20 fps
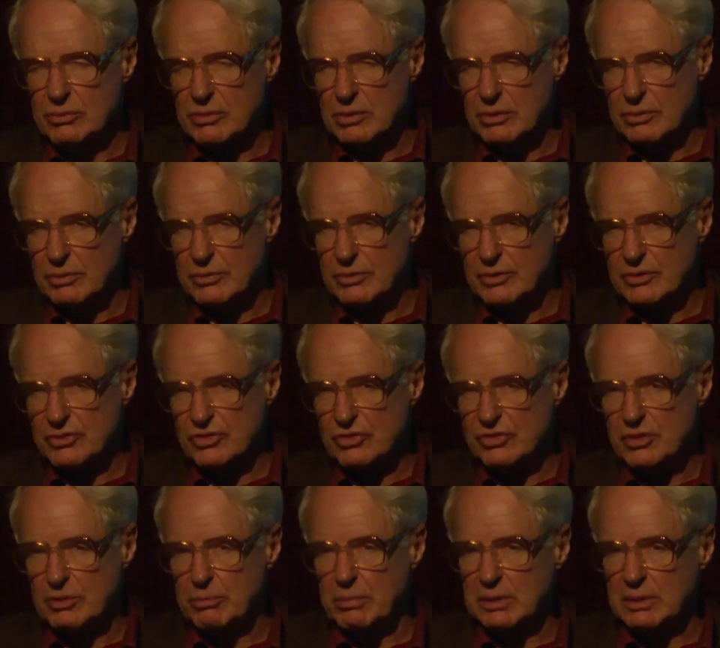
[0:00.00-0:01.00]
know that
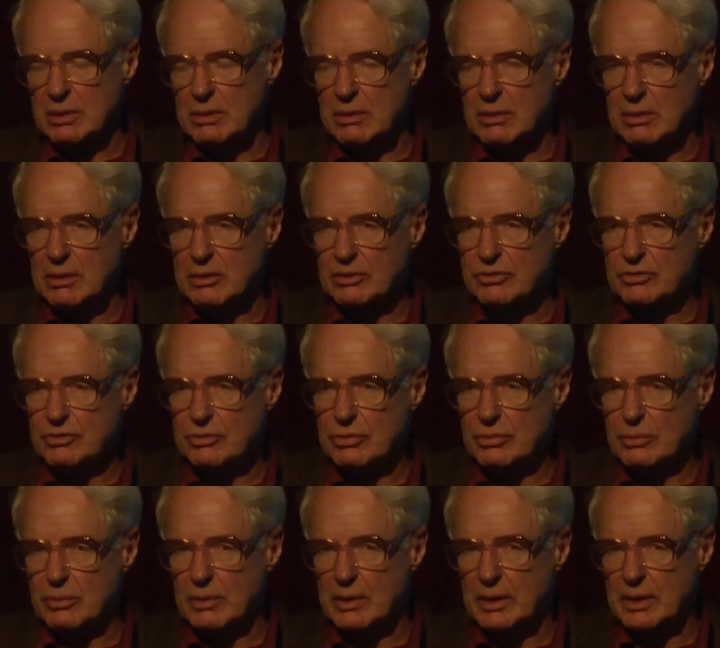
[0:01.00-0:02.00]
she belonged
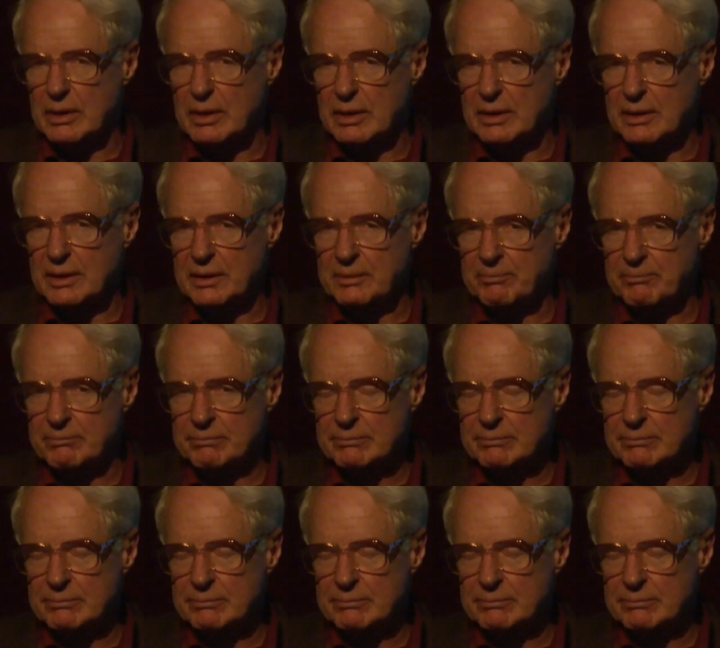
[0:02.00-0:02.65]
to a